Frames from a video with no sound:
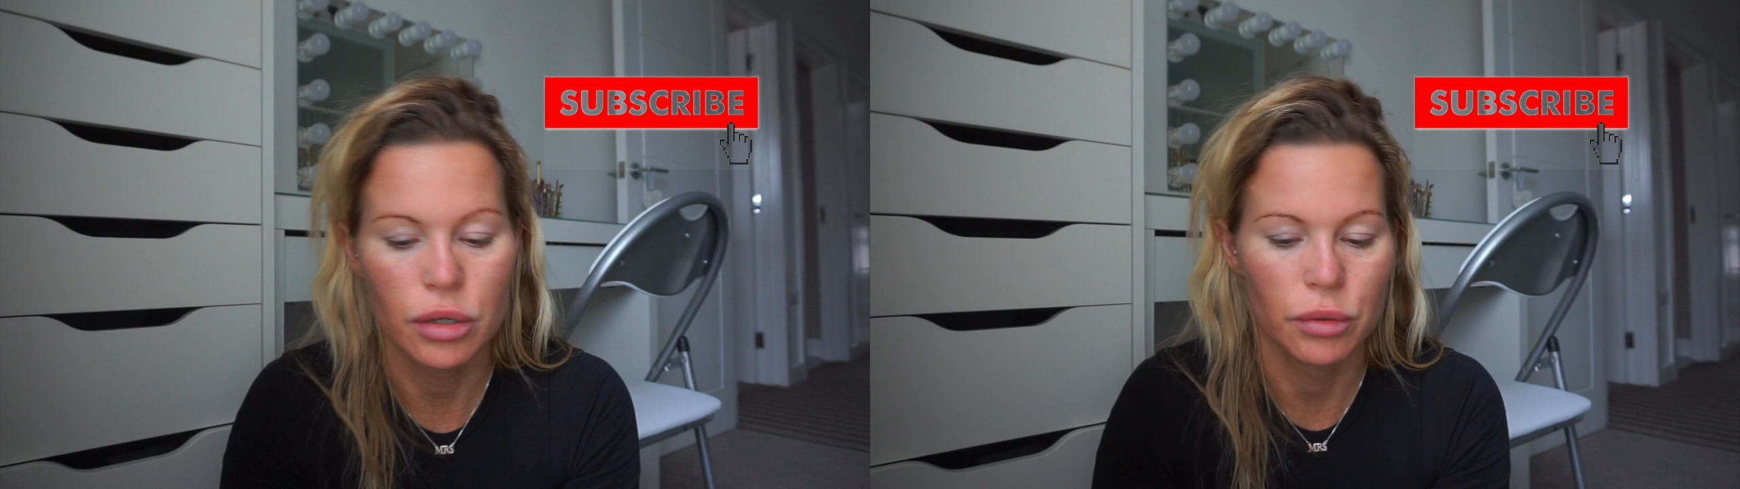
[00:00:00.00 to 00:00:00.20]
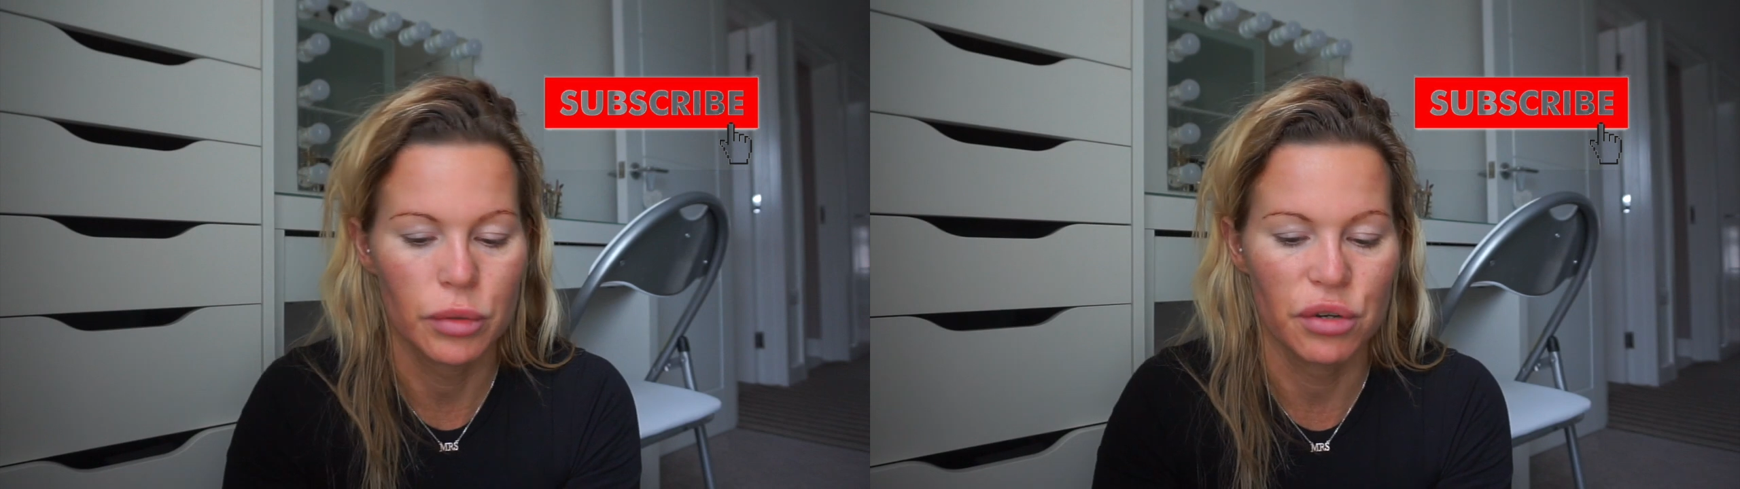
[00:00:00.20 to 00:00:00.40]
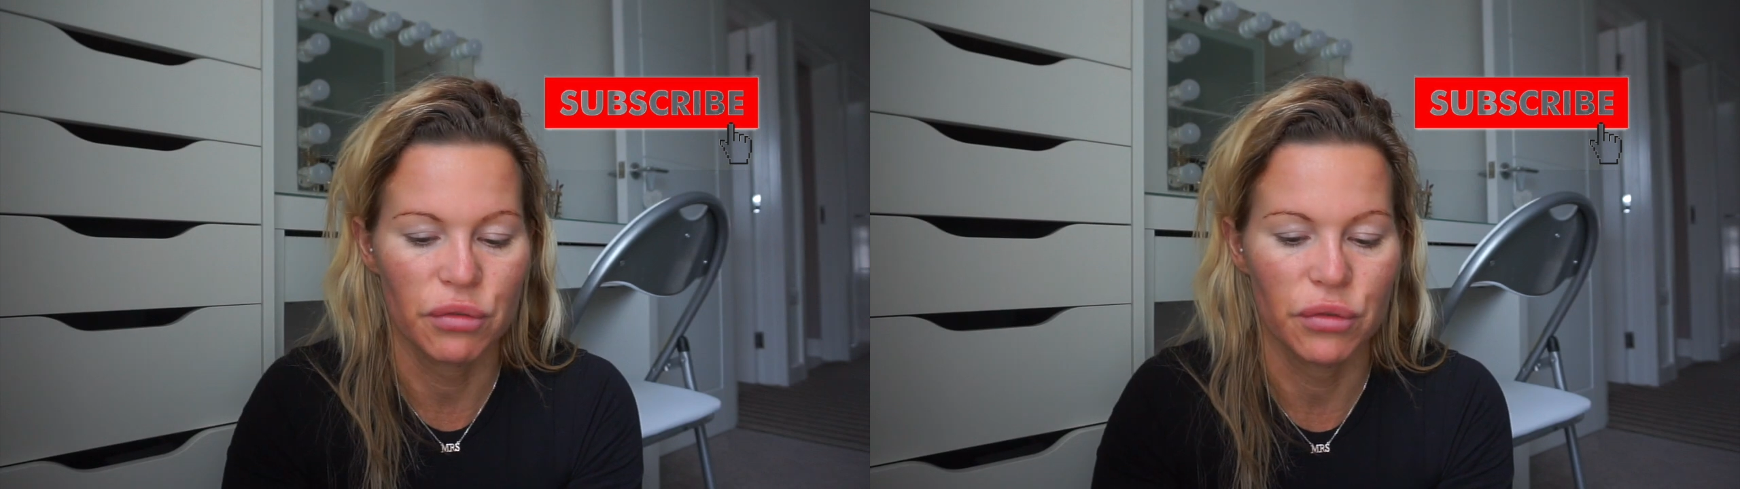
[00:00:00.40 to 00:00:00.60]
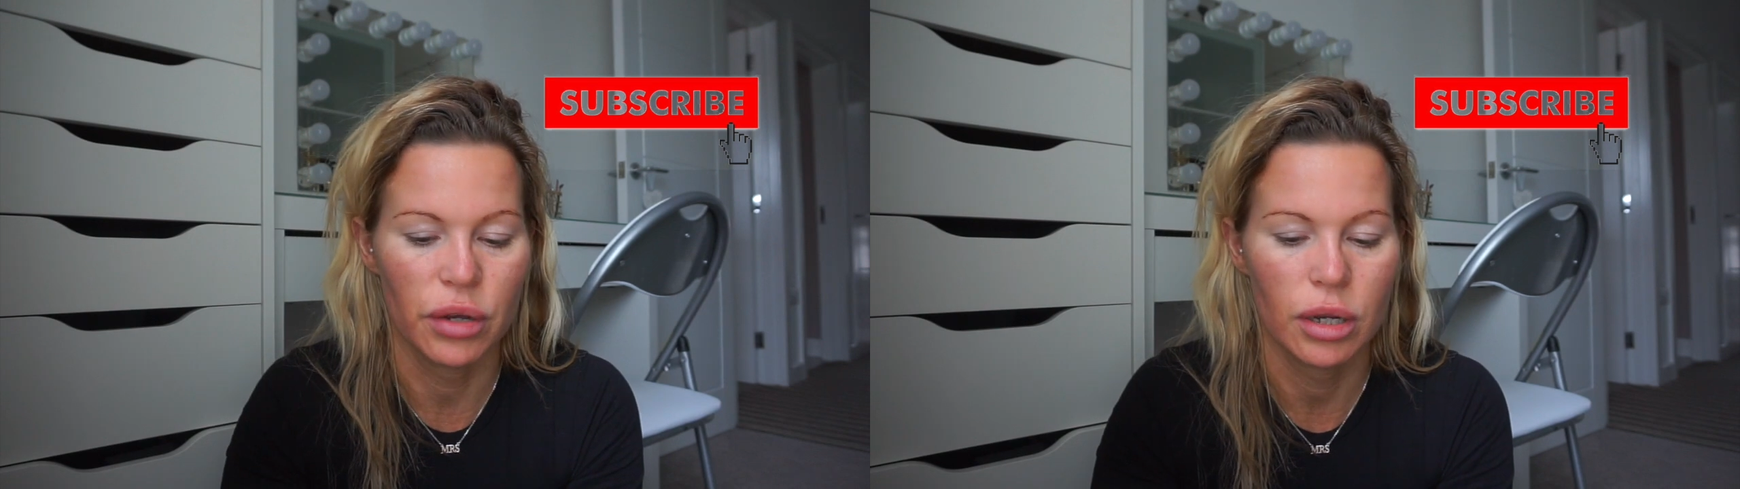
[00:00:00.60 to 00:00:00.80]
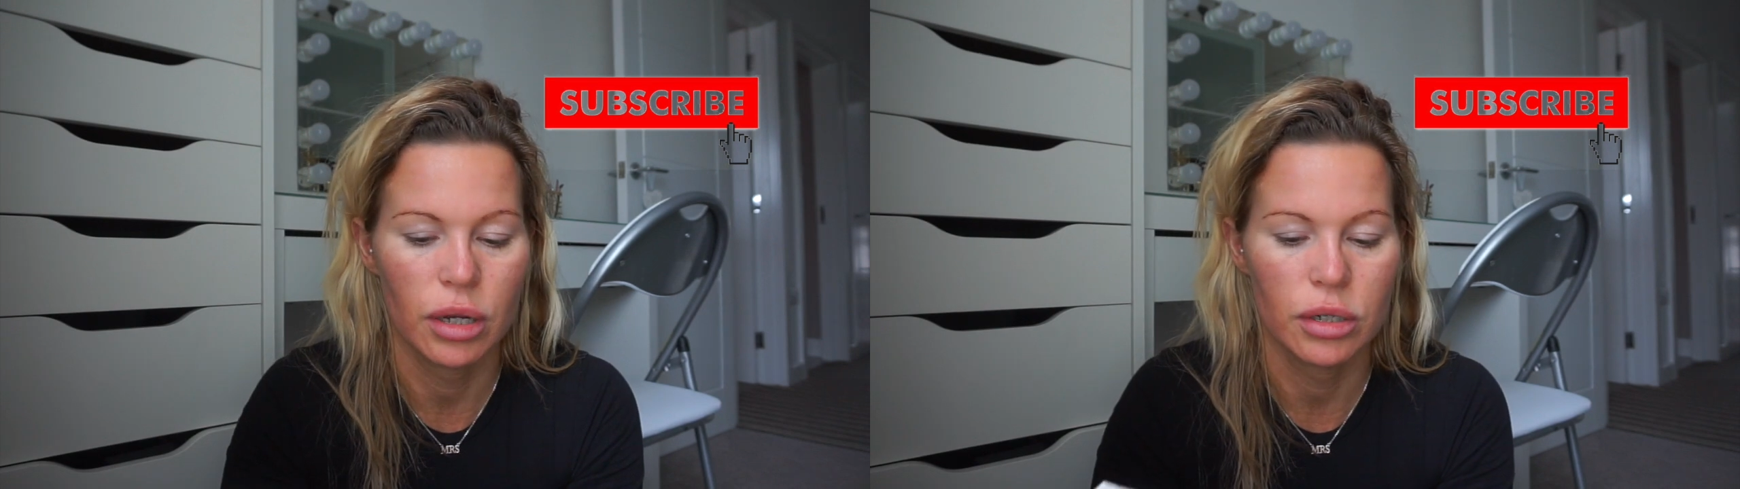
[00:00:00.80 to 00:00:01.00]
which we've
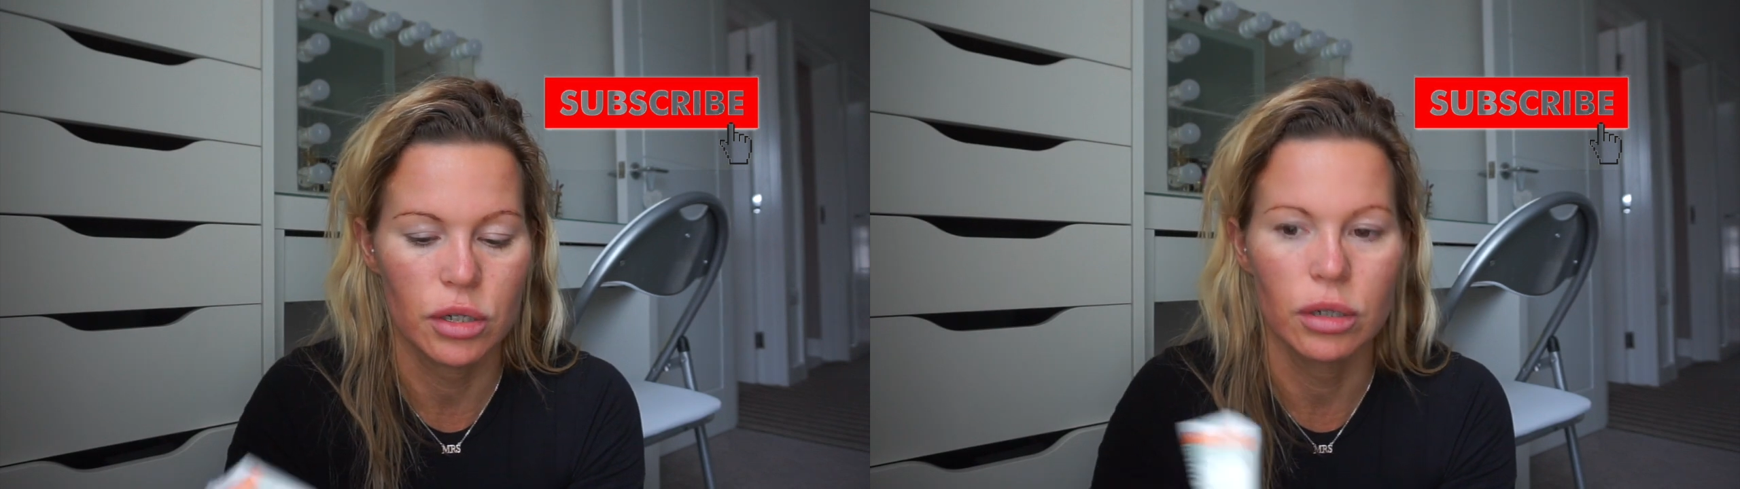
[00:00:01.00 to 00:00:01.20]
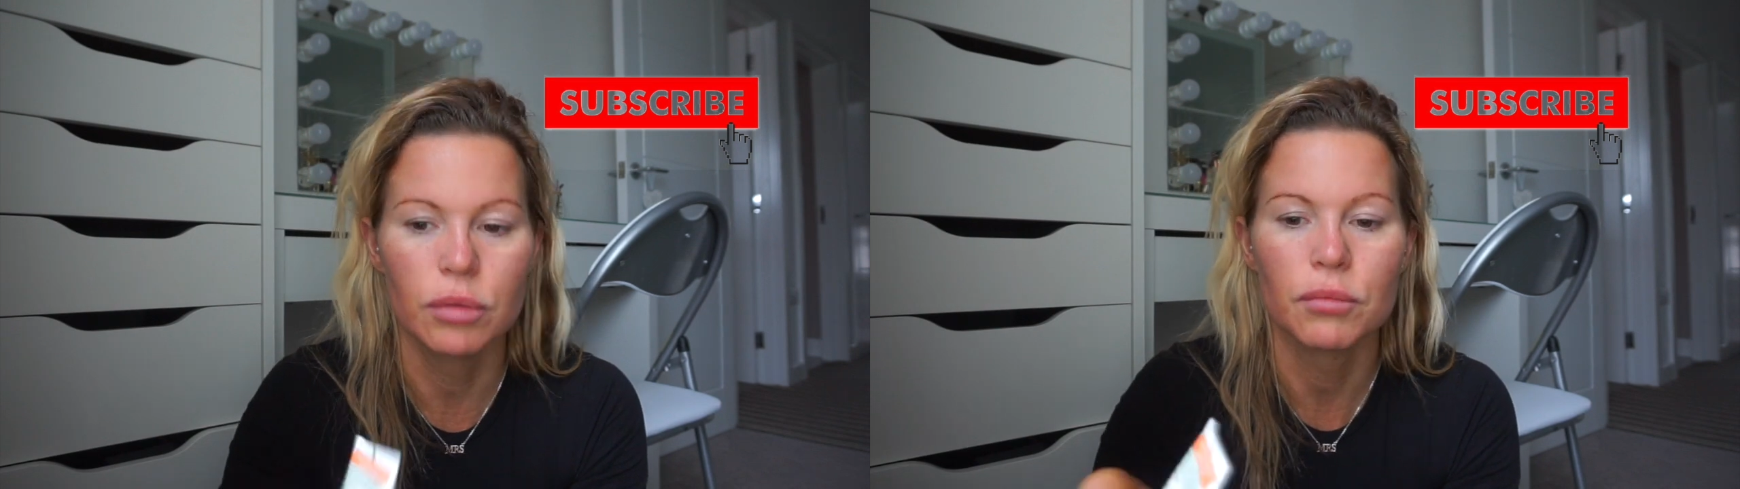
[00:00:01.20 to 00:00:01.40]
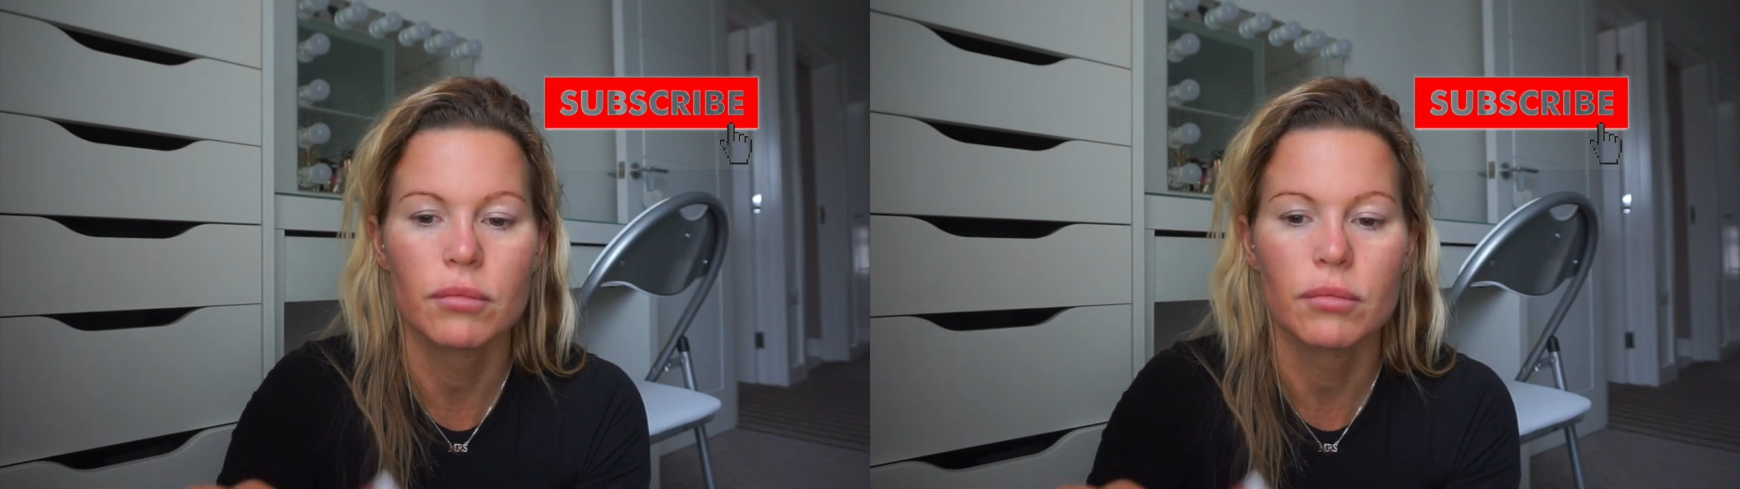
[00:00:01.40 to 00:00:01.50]
done,